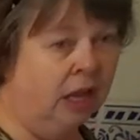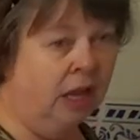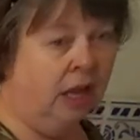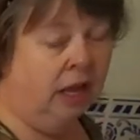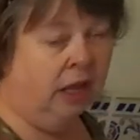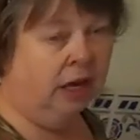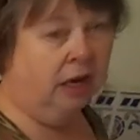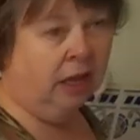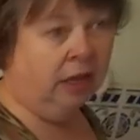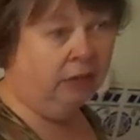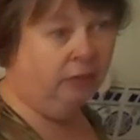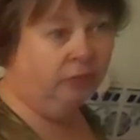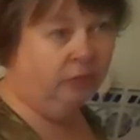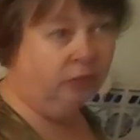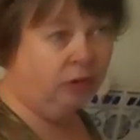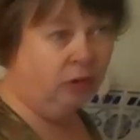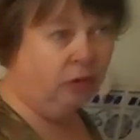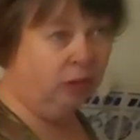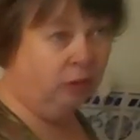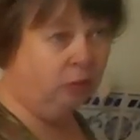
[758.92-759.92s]
and I
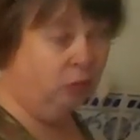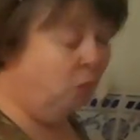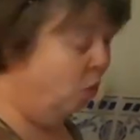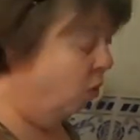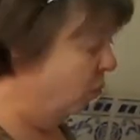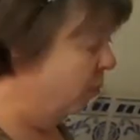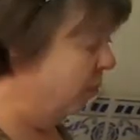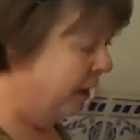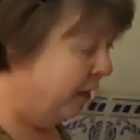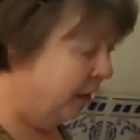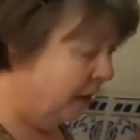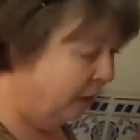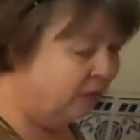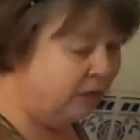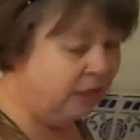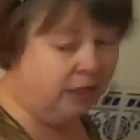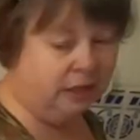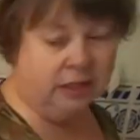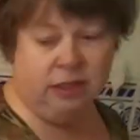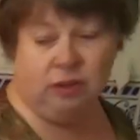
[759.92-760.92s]
got it warm, and I've
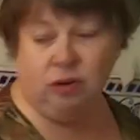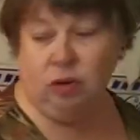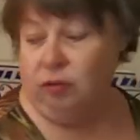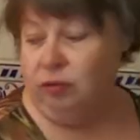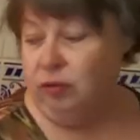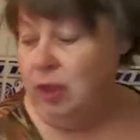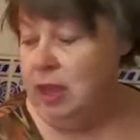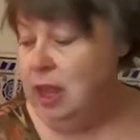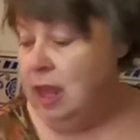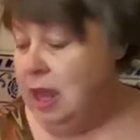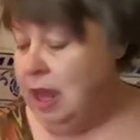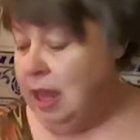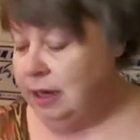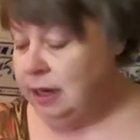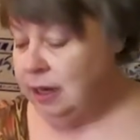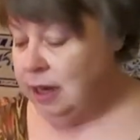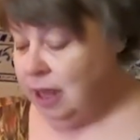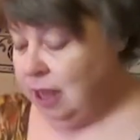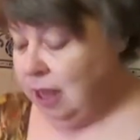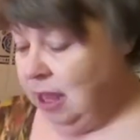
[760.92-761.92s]
turned it off.
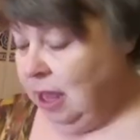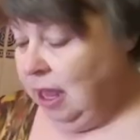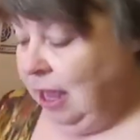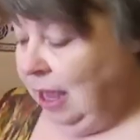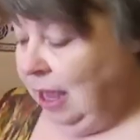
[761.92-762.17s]
And